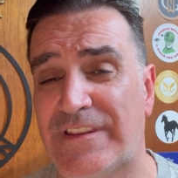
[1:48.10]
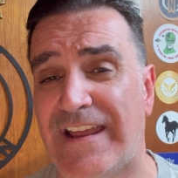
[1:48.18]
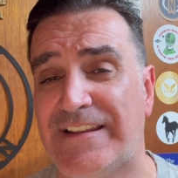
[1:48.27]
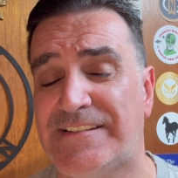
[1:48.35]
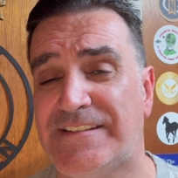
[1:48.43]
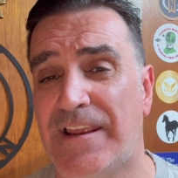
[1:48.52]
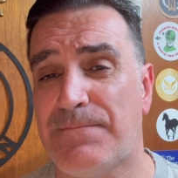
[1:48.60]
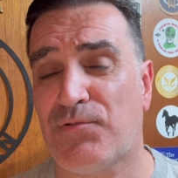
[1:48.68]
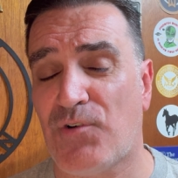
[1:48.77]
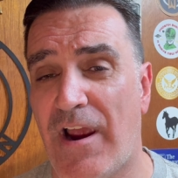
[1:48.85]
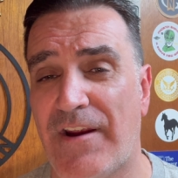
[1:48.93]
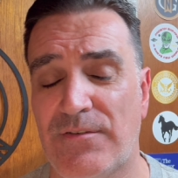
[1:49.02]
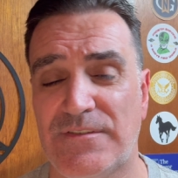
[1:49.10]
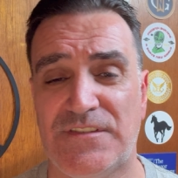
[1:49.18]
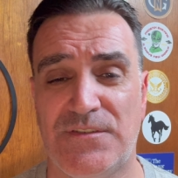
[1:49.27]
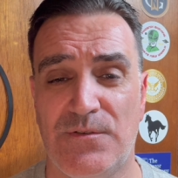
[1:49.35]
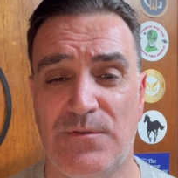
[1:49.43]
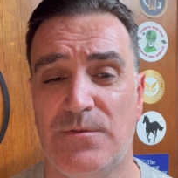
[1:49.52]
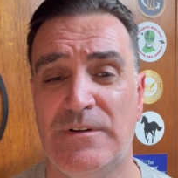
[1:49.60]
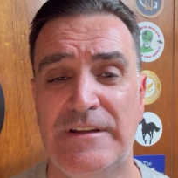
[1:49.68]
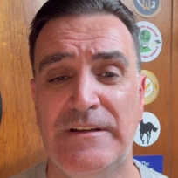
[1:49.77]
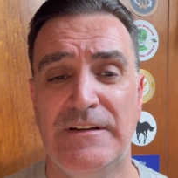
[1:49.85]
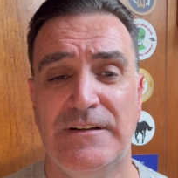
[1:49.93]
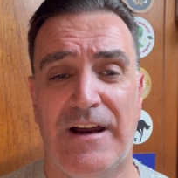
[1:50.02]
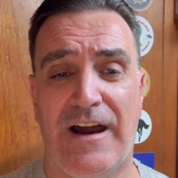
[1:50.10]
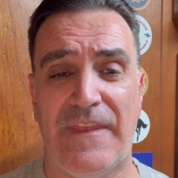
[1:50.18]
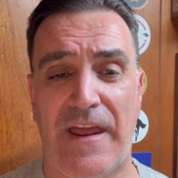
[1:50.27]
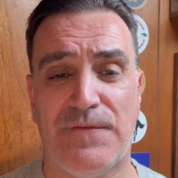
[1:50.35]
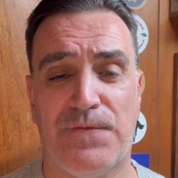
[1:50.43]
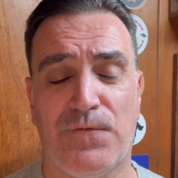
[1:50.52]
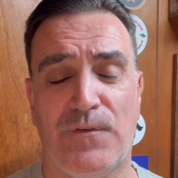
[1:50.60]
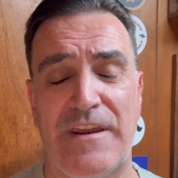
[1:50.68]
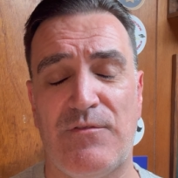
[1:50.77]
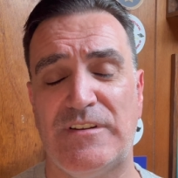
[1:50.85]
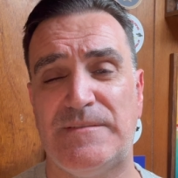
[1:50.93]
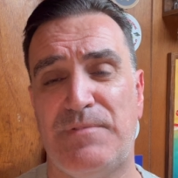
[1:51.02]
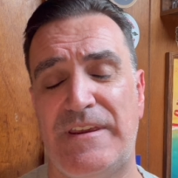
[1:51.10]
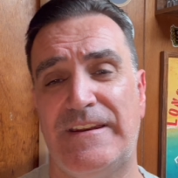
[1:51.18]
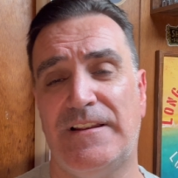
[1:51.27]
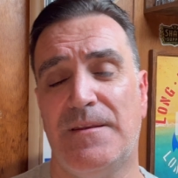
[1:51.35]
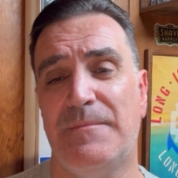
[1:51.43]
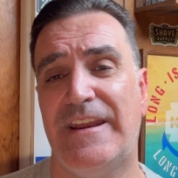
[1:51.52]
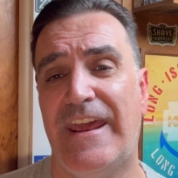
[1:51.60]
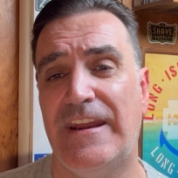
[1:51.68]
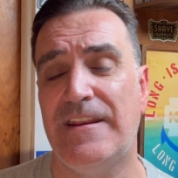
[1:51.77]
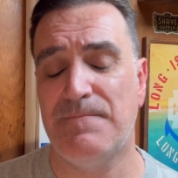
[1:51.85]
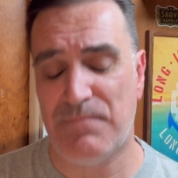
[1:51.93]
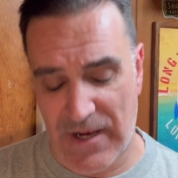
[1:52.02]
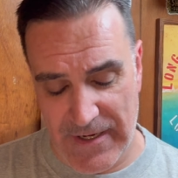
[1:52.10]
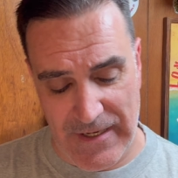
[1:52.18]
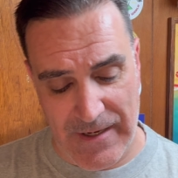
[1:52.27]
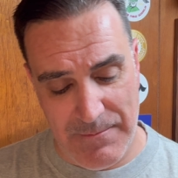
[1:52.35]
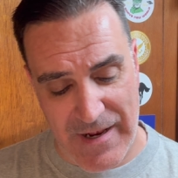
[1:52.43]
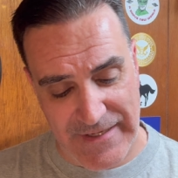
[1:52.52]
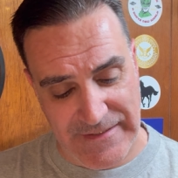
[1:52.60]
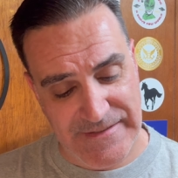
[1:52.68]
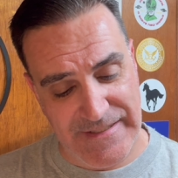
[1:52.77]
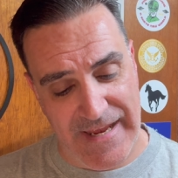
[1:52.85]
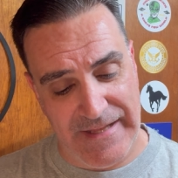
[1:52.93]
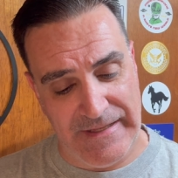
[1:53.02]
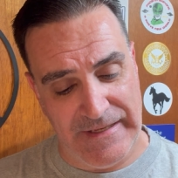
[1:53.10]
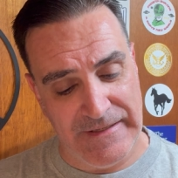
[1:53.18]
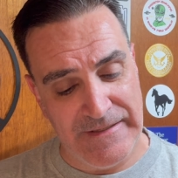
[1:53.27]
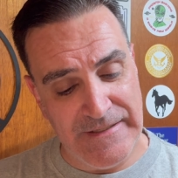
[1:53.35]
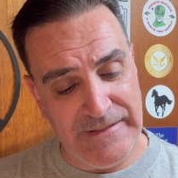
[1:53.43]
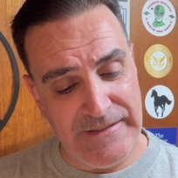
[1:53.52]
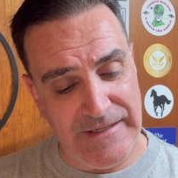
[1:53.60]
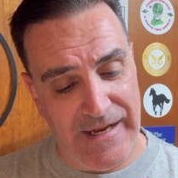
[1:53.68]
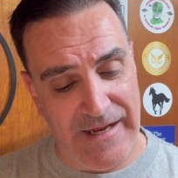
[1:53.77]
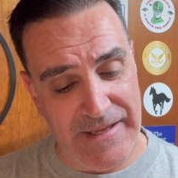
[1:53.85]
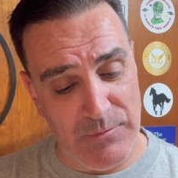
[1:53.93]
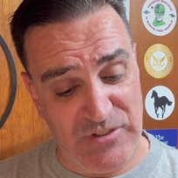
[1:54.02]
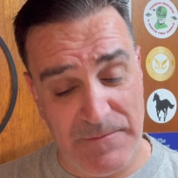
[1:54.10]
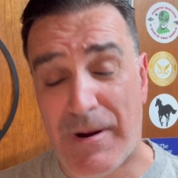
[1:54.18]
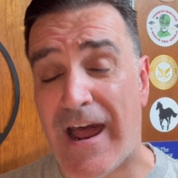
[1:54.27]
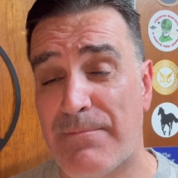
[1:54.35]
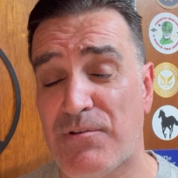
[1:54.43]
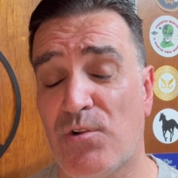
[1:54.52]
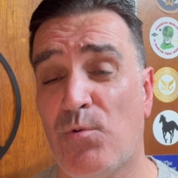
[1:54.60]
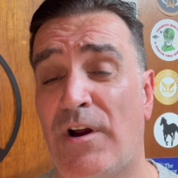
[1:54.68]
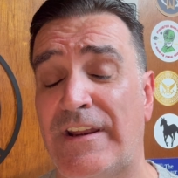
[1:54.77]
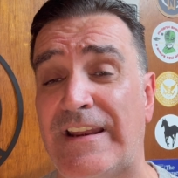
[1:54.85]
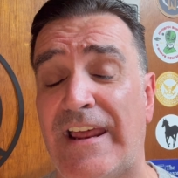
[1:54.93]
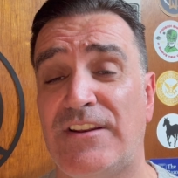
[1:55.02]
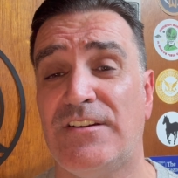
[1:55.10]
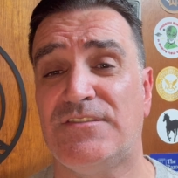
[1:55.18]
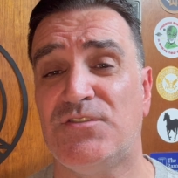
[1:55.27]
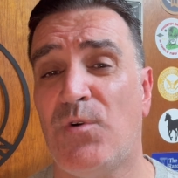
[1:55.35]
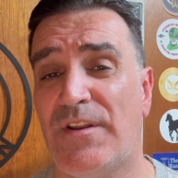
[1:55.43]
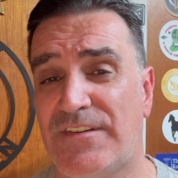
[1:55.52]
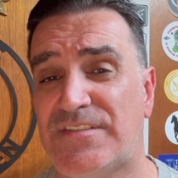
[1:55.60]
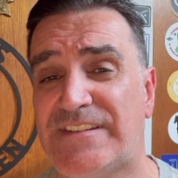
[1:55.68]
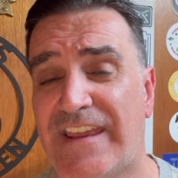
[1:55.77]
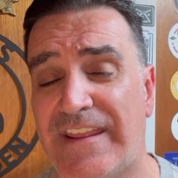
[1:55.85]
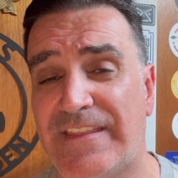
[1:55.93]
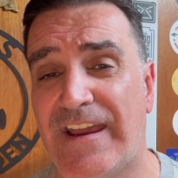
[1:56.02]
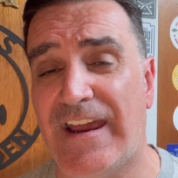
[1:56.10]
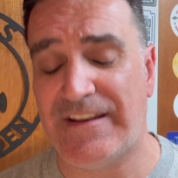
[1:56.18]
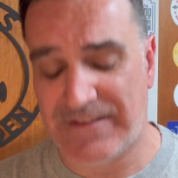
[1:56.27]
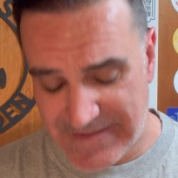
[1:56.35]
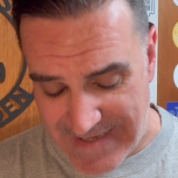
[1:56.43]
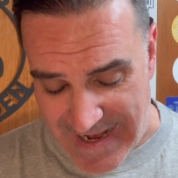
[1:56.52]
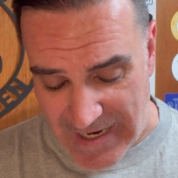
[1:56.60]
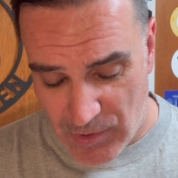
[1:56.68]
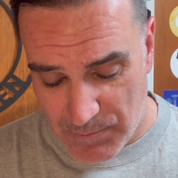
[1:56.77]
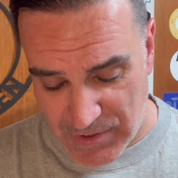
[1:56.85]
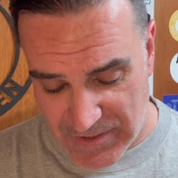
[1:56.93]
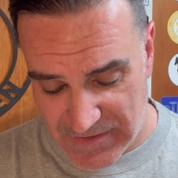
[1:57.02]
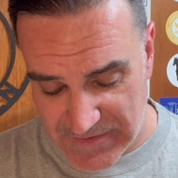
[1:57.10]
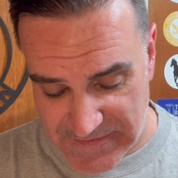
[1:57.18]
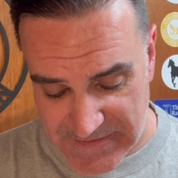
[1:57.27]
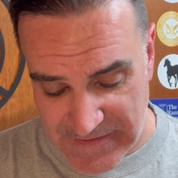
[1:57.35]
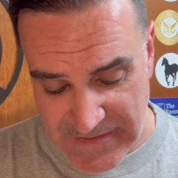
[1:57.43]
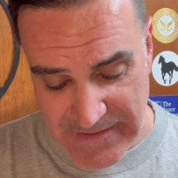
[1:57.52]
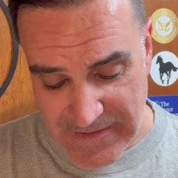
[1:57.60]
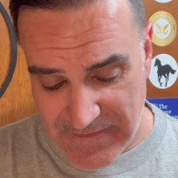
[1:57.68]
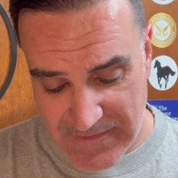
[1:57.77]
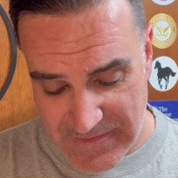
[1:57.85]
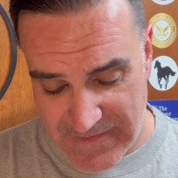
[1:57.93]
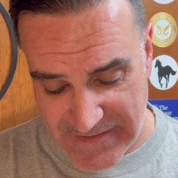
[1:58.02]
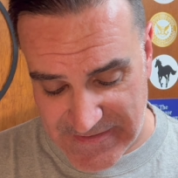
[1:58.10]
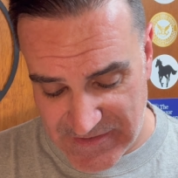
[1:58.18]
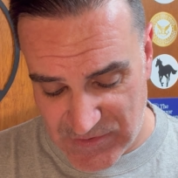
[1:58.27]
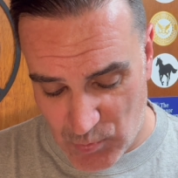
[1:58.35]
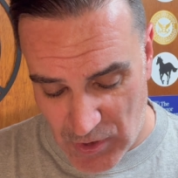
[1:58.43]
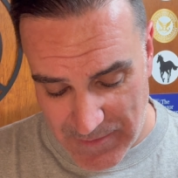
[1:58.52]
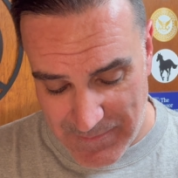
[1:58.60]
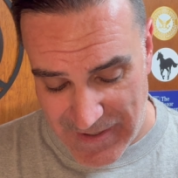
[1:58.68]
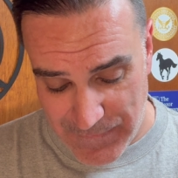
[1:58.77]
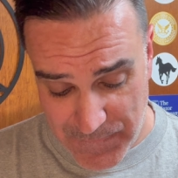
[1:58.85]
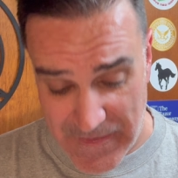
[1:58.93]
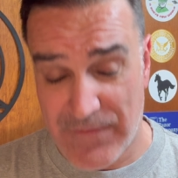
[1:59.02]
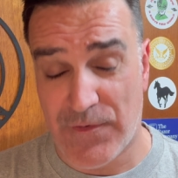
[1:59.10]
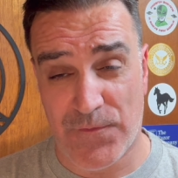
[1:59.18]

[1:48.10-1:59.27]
that set prior to uh, that fragrance being eliminated, but uh, my understanding, uh, it was a popular one, and I do understand that now because this is one of my favorite